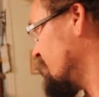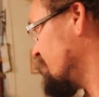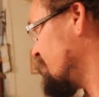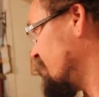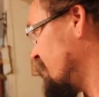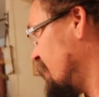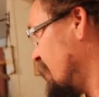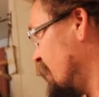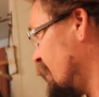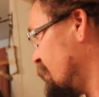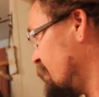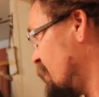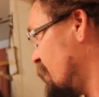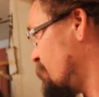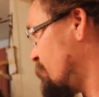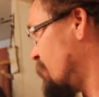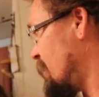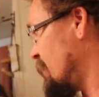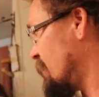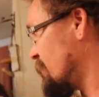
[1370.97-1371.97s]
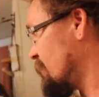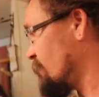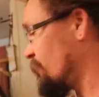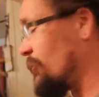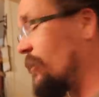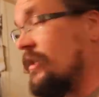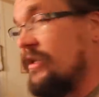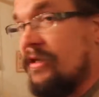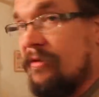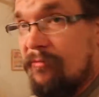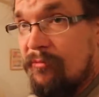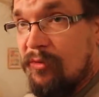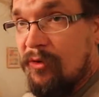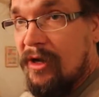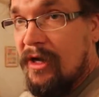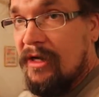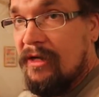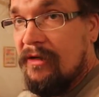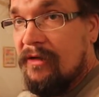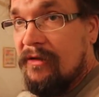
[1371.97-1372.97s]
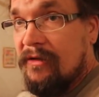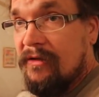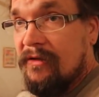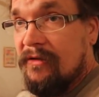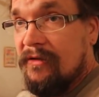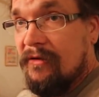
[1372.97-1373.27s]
but they had that bag of random bread.